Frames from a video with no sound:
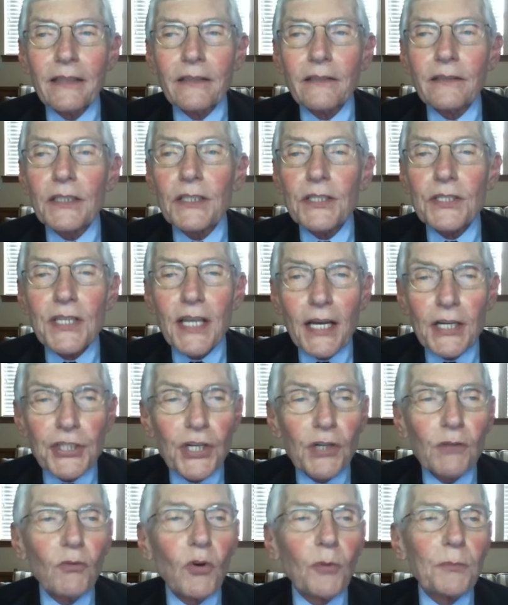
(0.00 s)
The
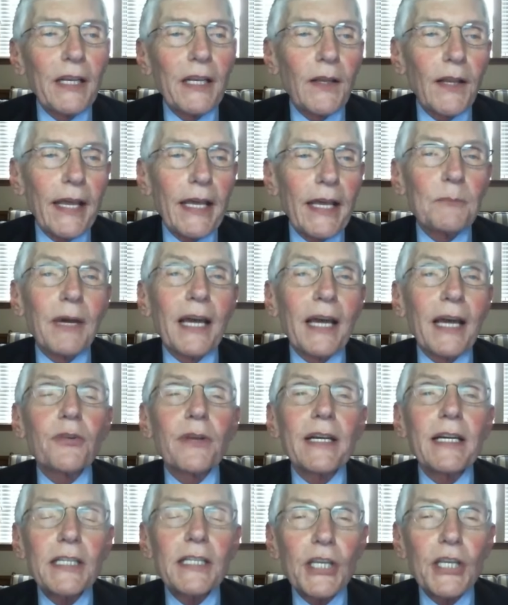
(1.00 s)
discussion will be led by
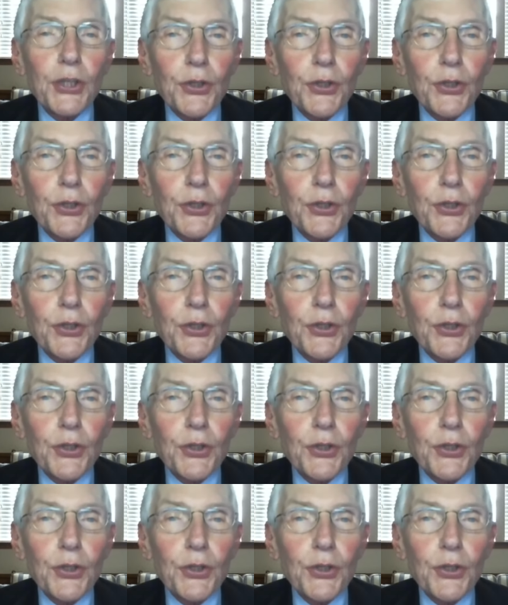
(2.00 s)
Trinity